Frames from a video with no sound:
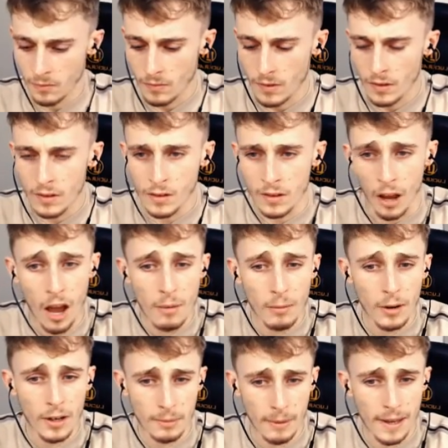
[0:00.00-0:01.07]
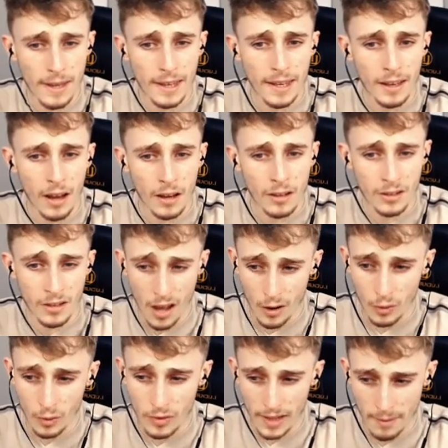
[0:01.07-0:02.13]
Termites making
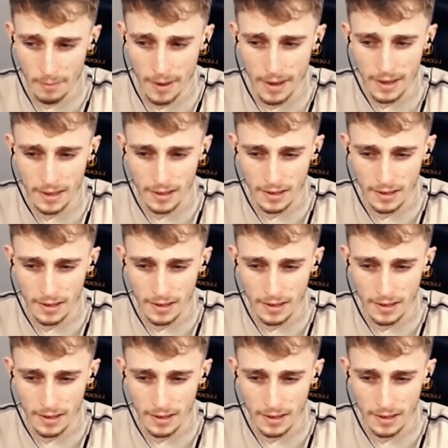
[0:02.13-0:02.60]
circles that big?